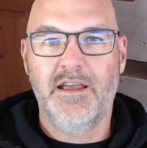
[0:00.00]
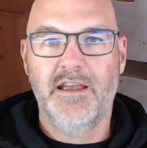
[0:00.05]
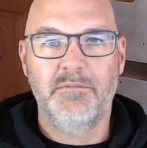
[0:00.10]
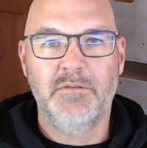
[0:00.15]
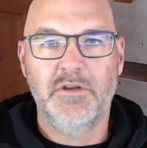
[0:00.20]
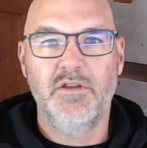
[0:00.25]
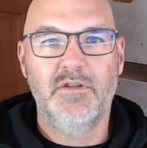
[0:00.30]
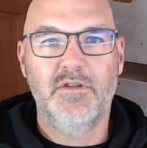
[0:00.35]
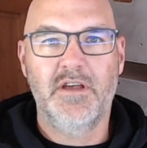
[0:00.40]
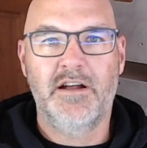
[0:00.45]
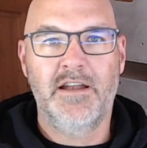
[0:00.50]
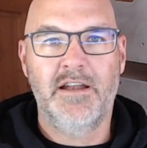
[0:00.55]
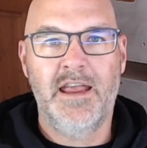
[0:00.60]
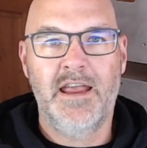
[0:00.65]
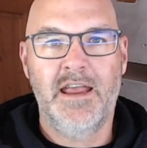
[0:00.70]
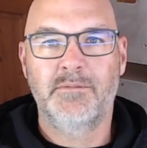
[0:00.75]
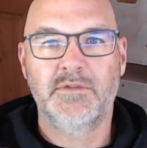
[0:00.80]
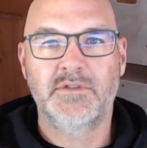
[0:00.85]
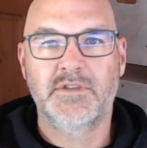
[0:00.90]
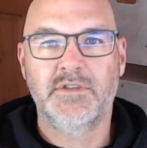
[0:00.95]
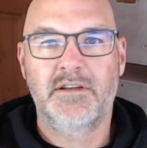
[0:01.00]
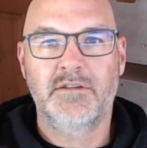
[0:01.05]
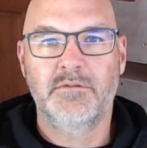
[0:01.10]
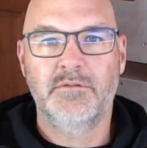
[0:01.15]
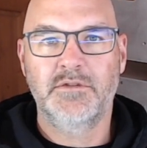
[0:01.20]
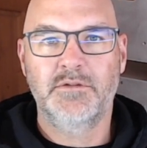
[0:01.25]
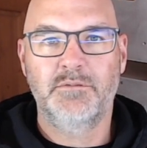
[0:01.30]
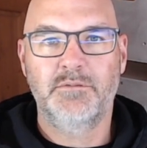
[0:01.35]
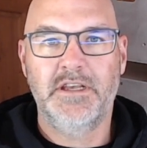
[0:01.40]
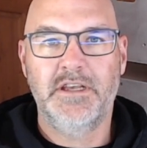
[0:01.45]
I mean, you thought Amazon
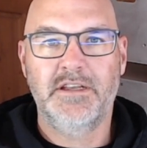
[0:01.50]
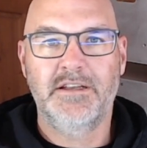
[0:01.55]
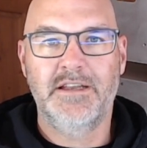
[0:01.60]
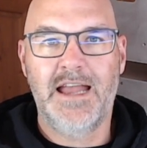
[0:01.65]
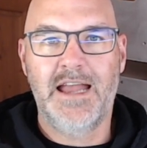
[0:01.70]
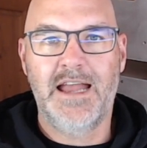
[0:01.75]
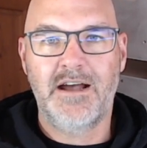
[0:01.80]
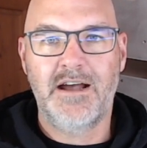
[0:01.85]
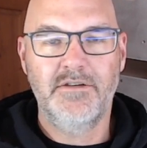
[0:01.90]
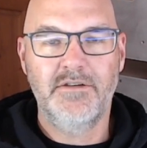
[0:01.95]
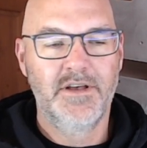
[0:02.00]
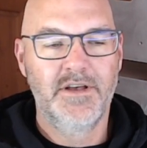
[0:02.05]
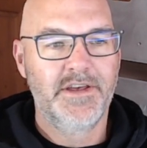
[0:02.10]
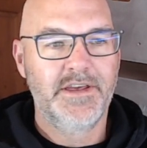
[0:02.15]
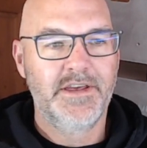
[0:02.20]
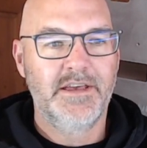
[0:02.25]
was big now.